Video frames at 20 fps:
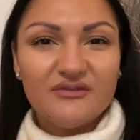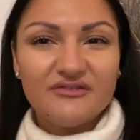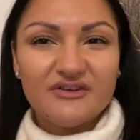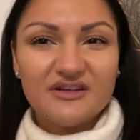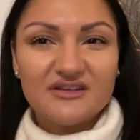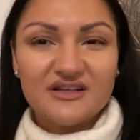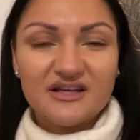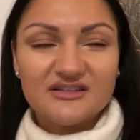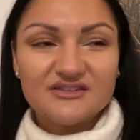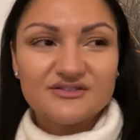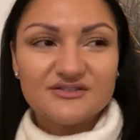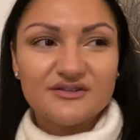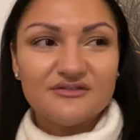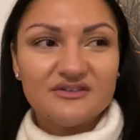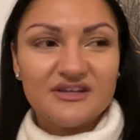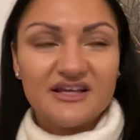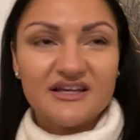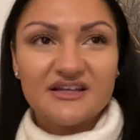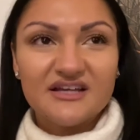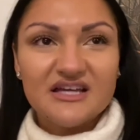I think that's sort
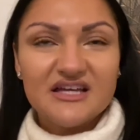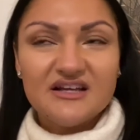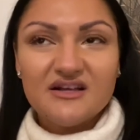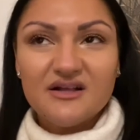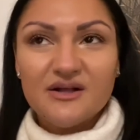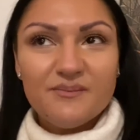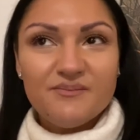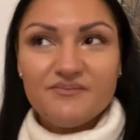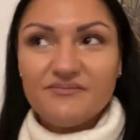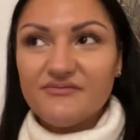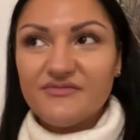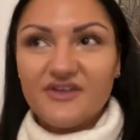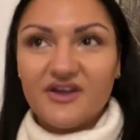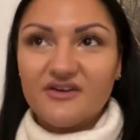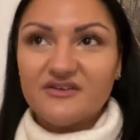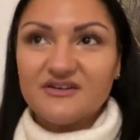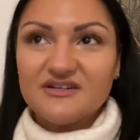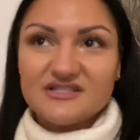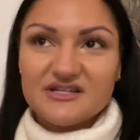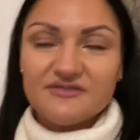of like the
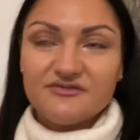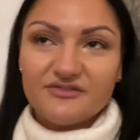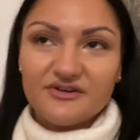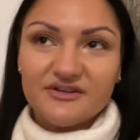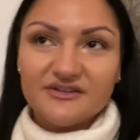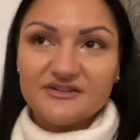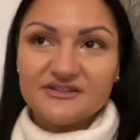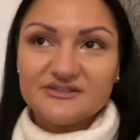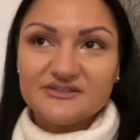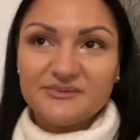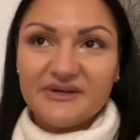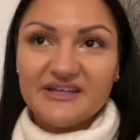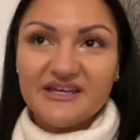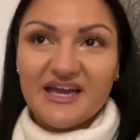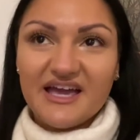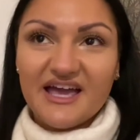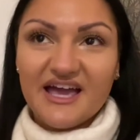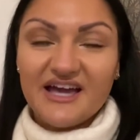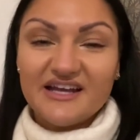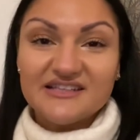only difference. But
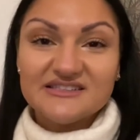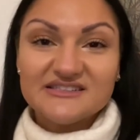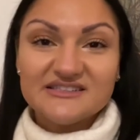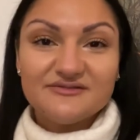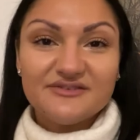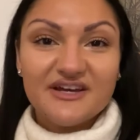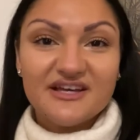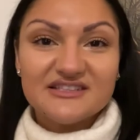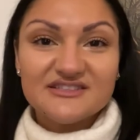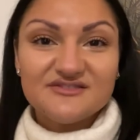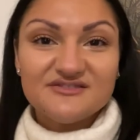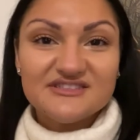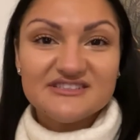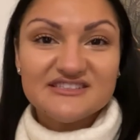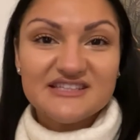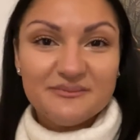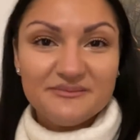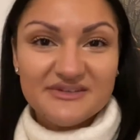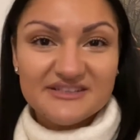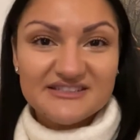yeah, and it's the 1st of
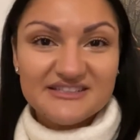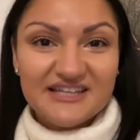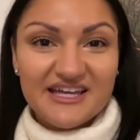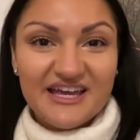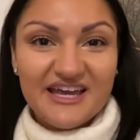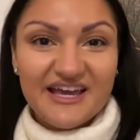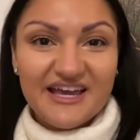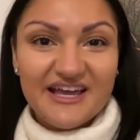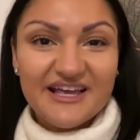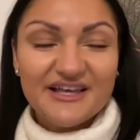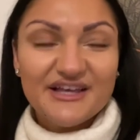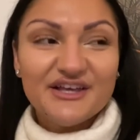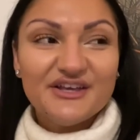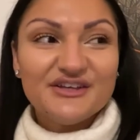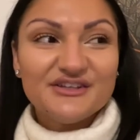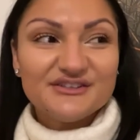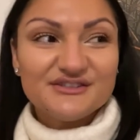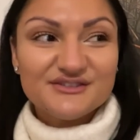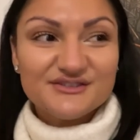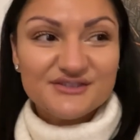December today,
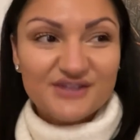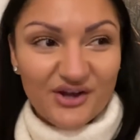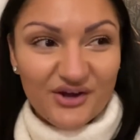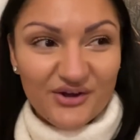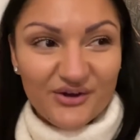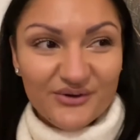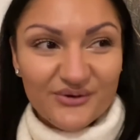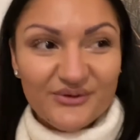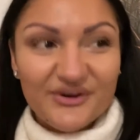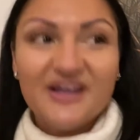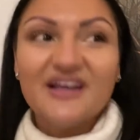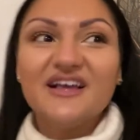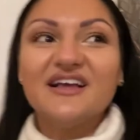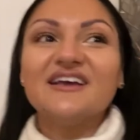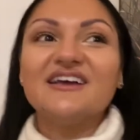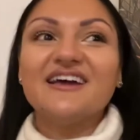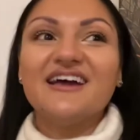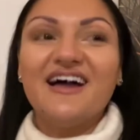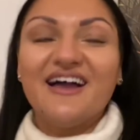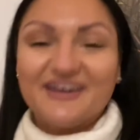so
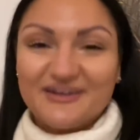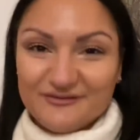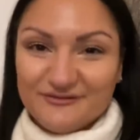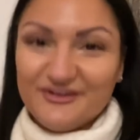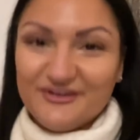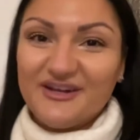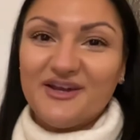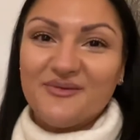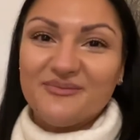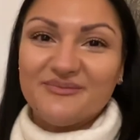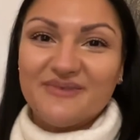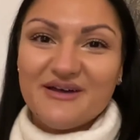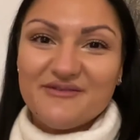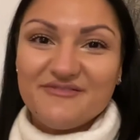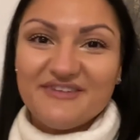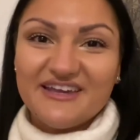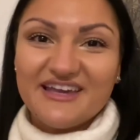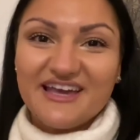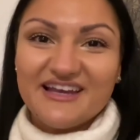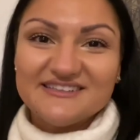I can finally open my
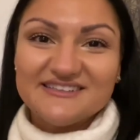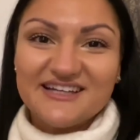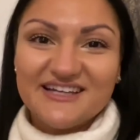advent calendar.